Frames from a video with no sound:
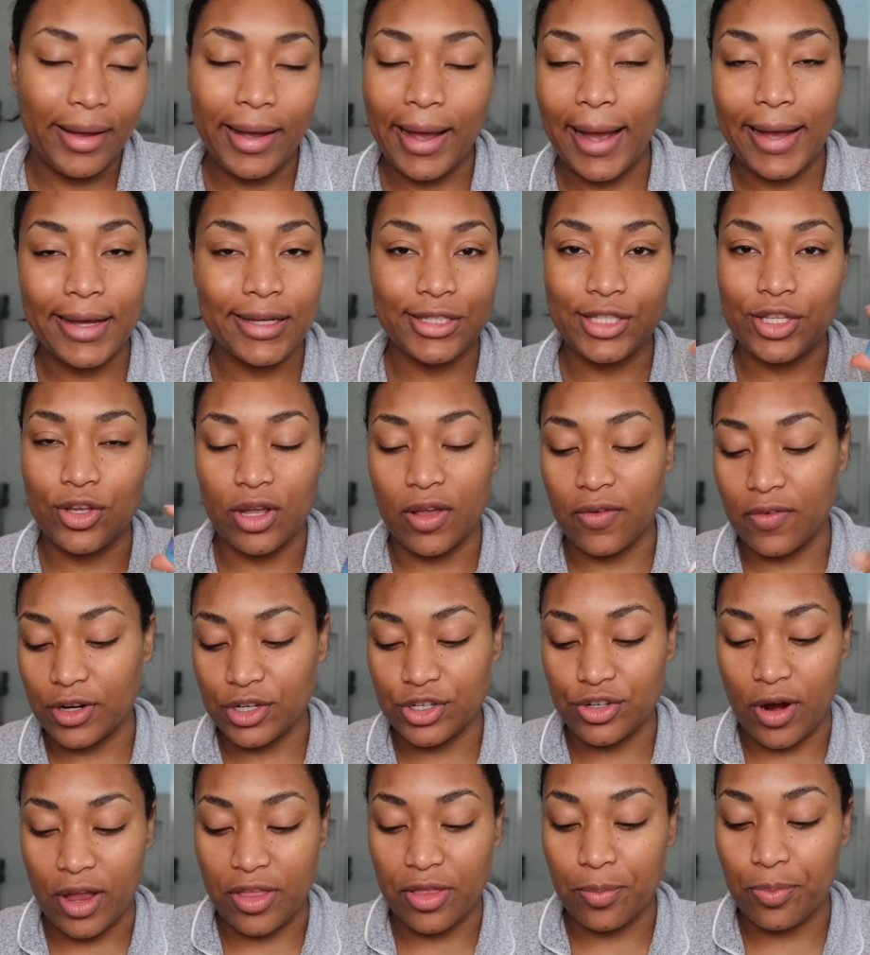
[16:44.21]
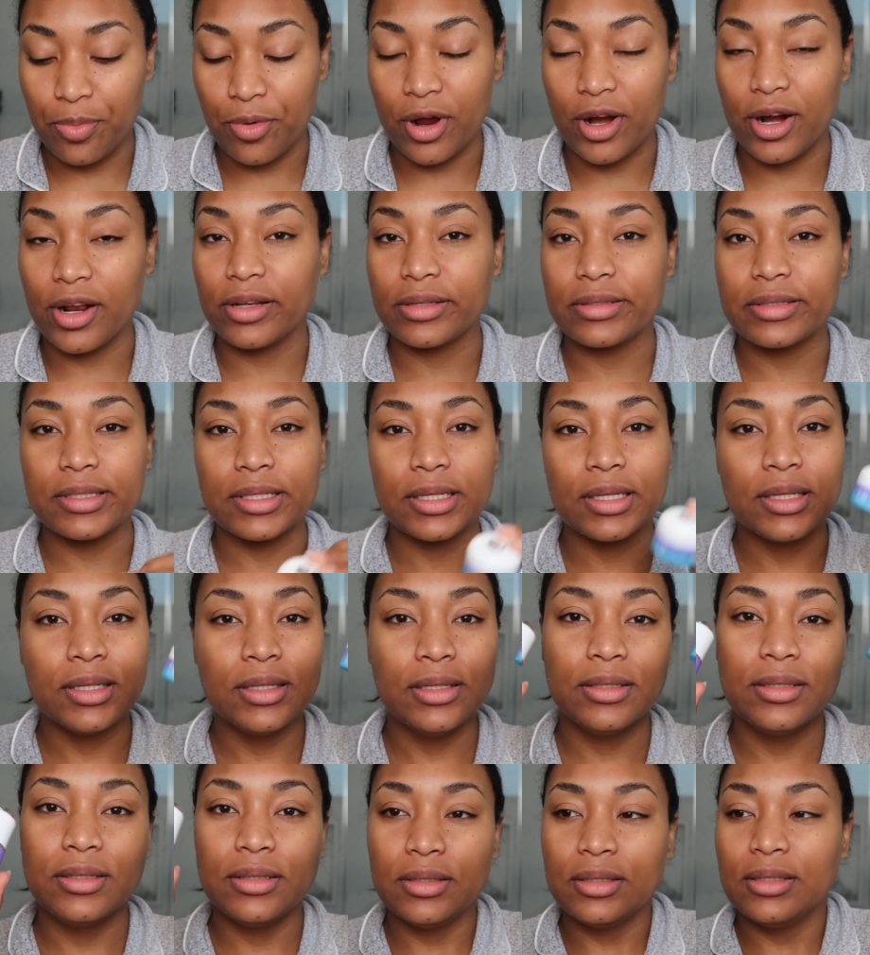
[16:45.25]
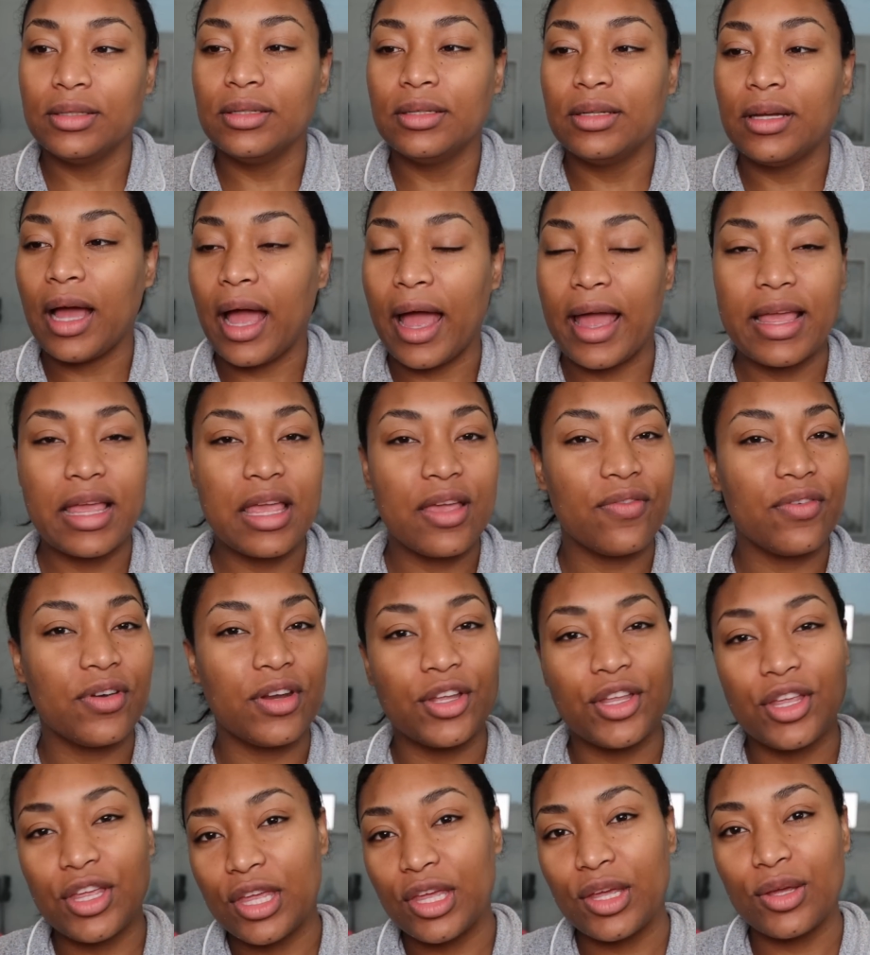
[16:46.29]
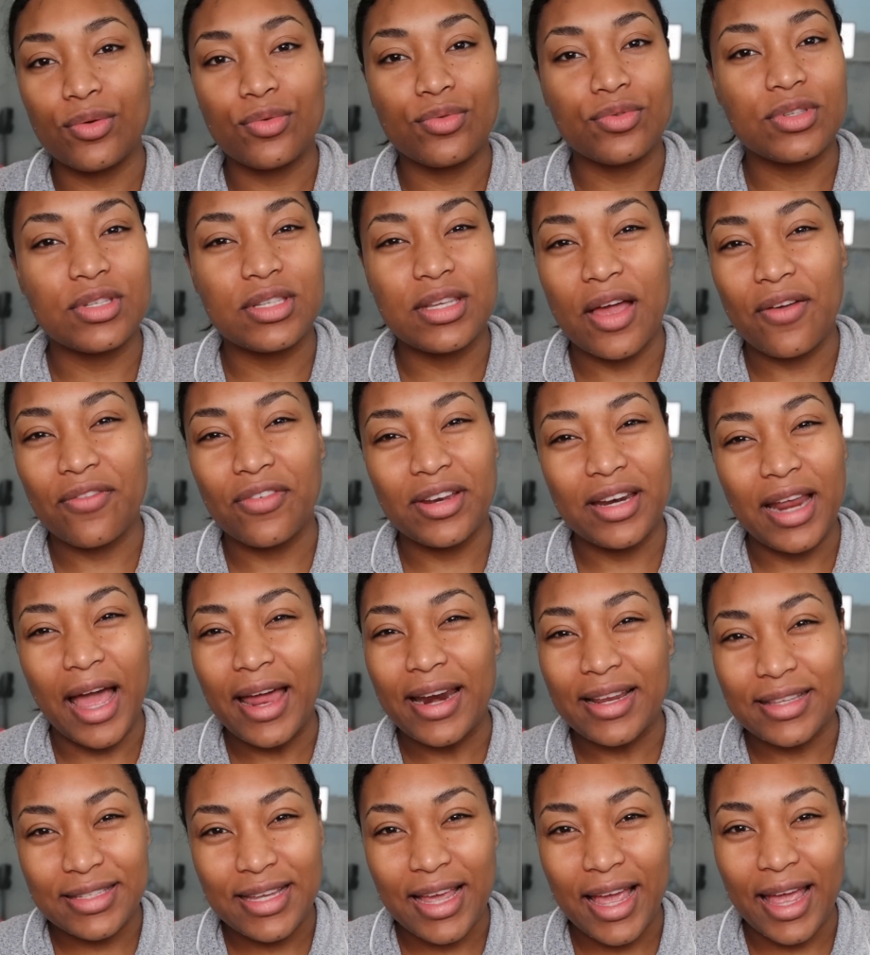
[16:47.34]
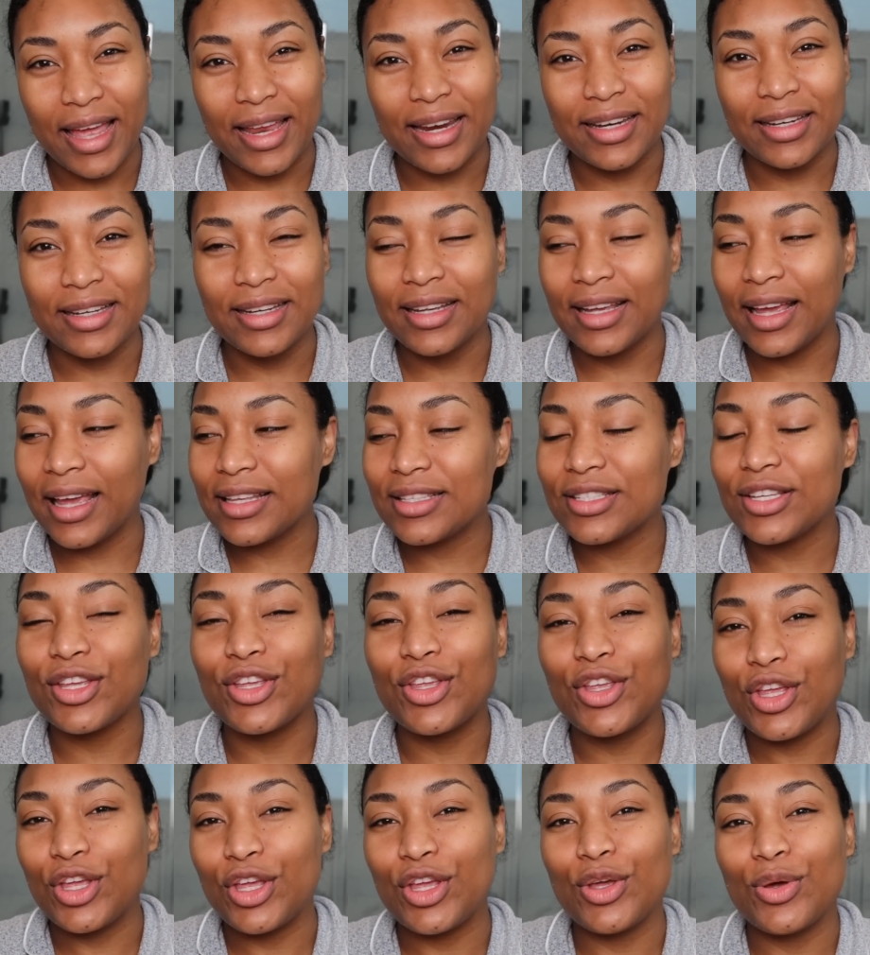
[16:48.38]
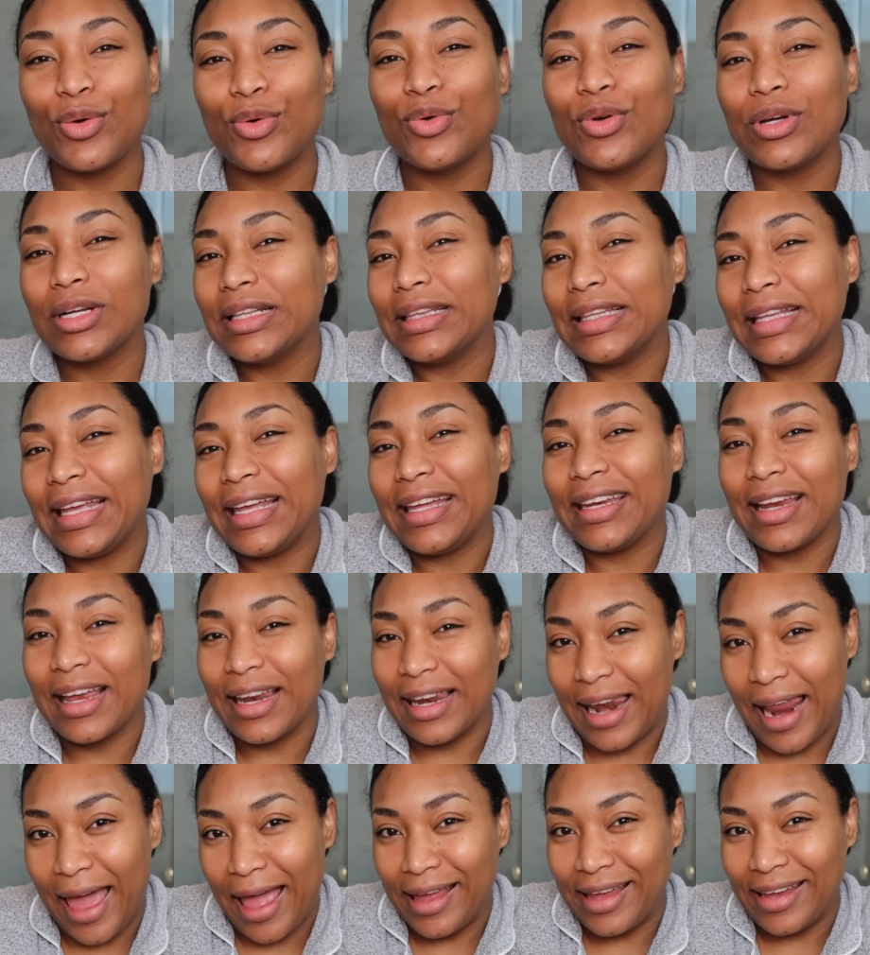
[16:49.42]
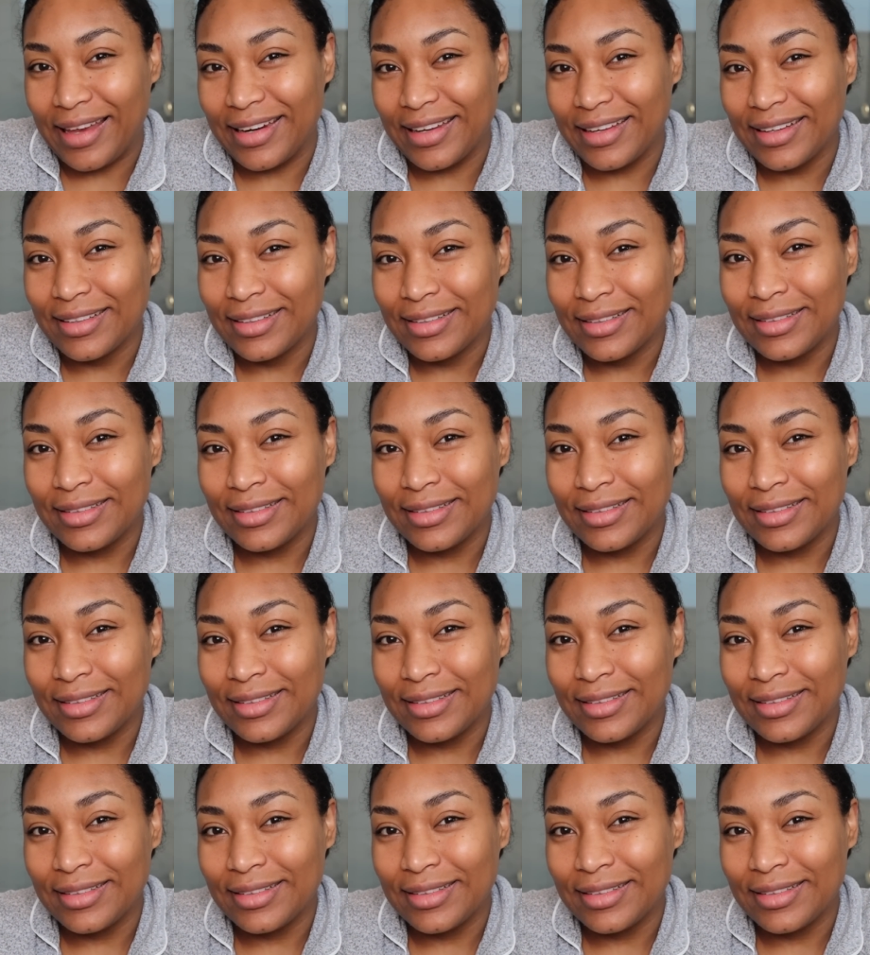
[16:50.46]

I still give it a try. The products, I give it a cute 7 out of 10. It's a cute, clean line.